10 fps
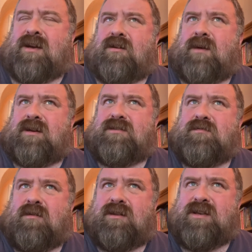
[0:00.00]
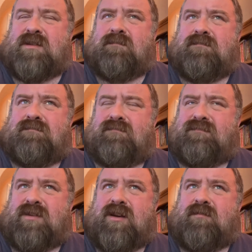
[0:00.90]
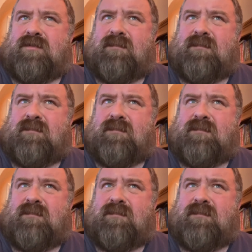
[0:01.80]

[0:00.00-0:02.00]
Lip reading: coming to all this new.